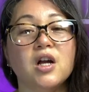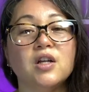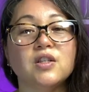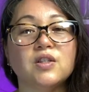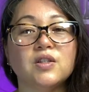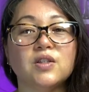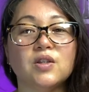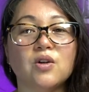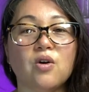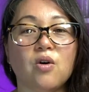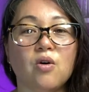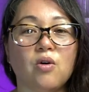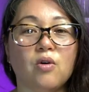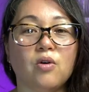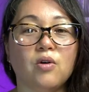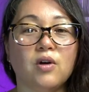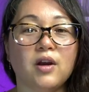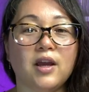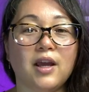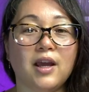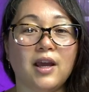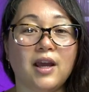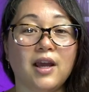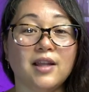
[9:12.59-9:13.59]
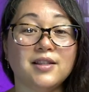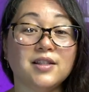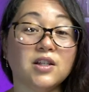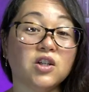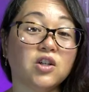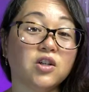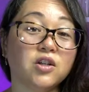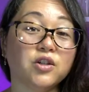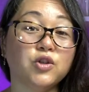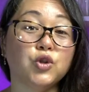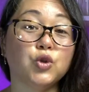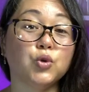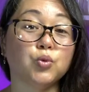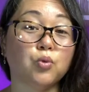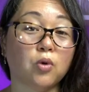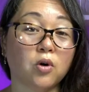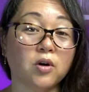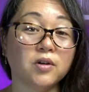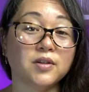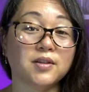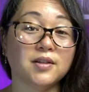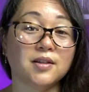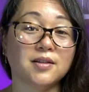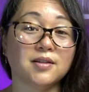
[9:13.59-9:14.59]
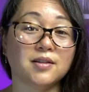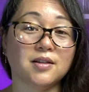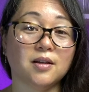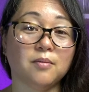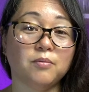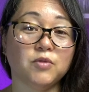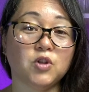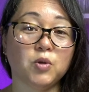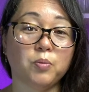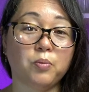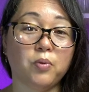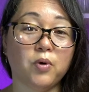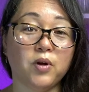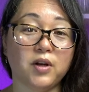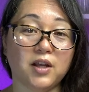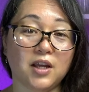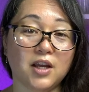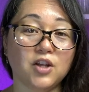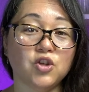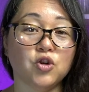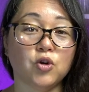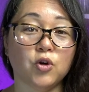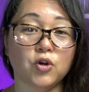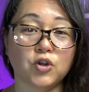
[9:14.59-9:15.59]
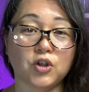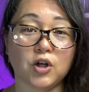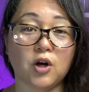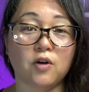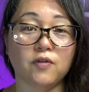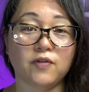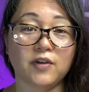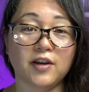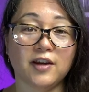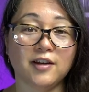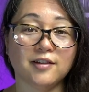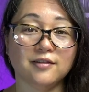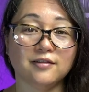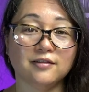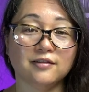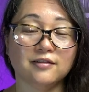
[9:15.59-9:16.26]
So it's a good drawer system to put in your shelving.